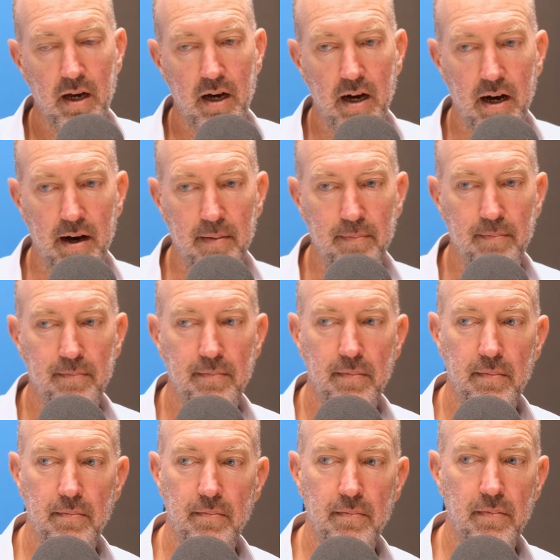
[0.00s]

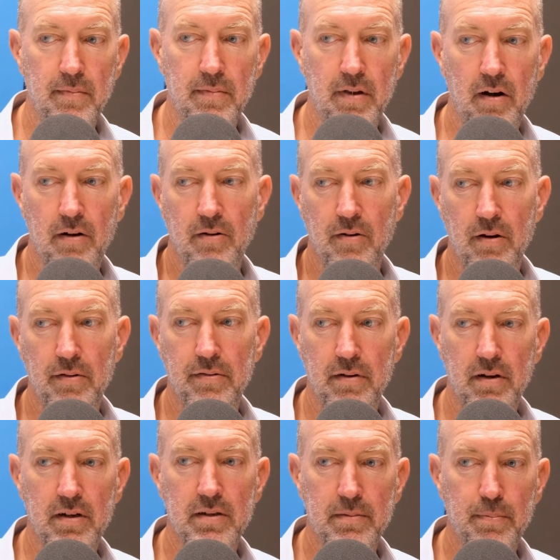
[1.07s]
Our growth
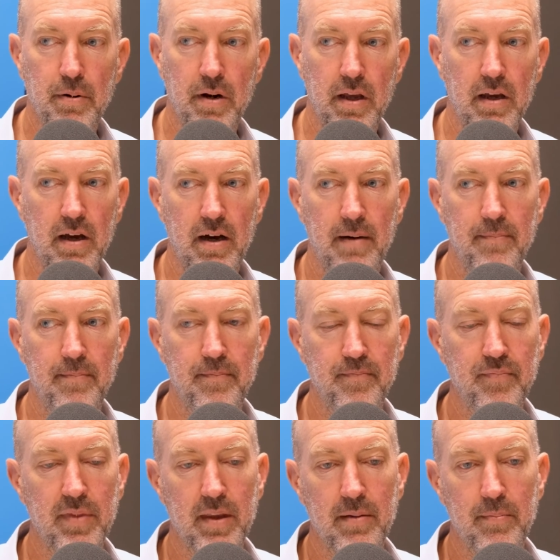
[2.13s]
looks pretty.
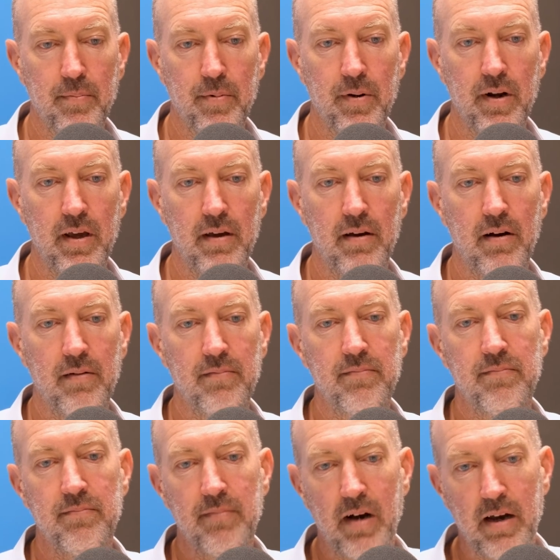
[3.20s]

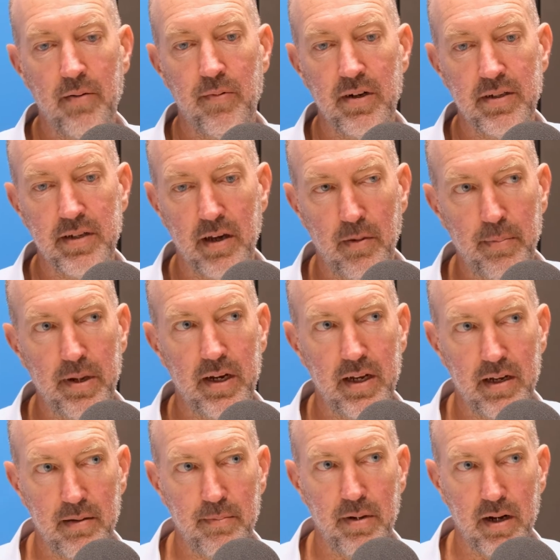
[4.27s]
I don't want to say
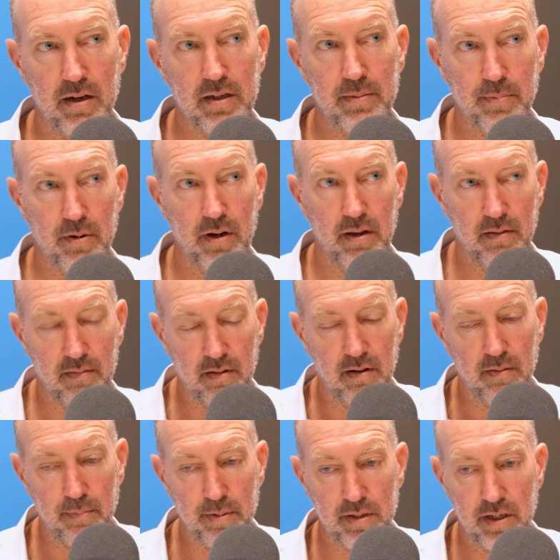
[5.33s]
open-ended, but looks pretty, you
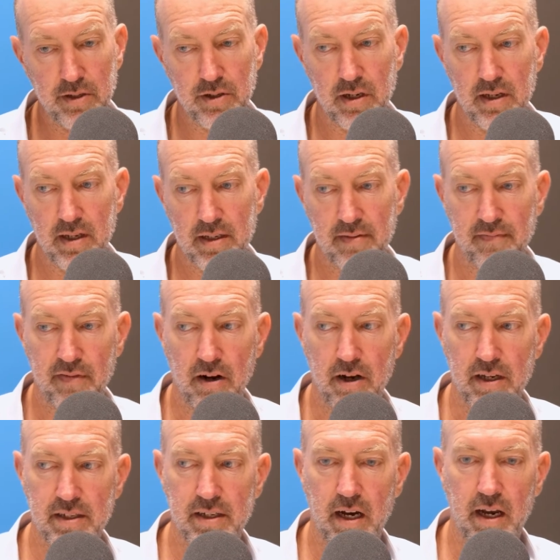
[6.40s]
know, potentially very
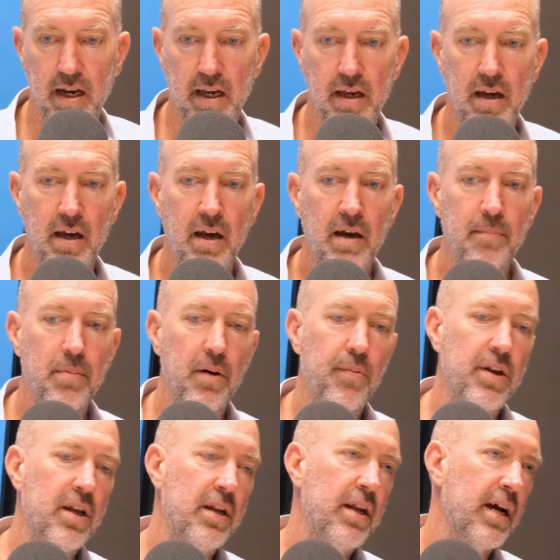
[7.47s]
exciting. But
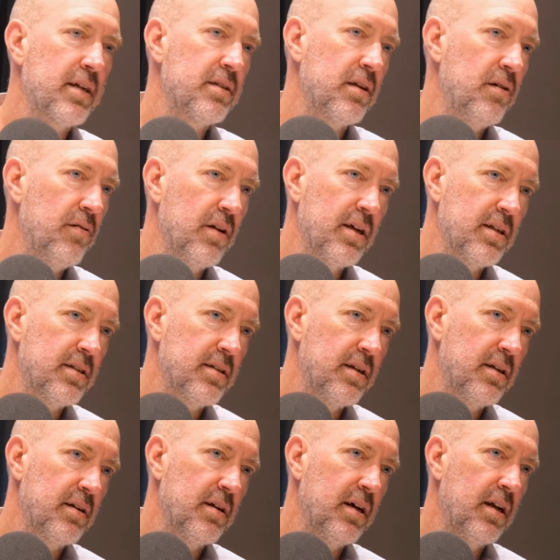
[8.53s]
we need to execute against
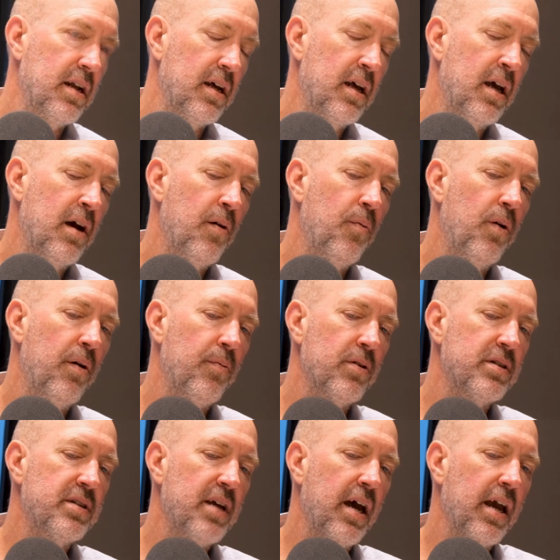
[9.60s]
it. And what we're
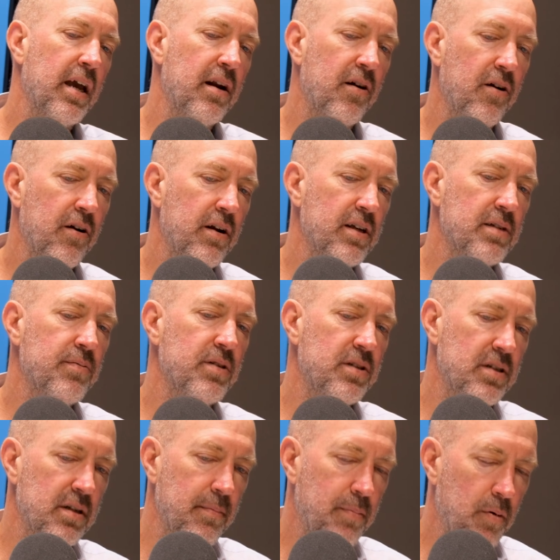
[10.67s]
saying in our earnings,
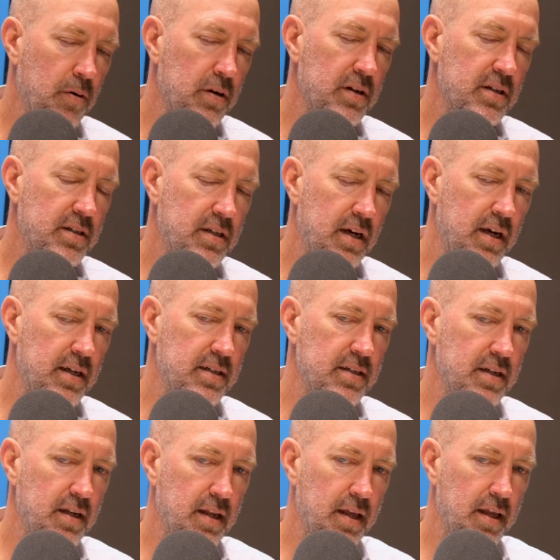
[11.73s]
which is important to say, is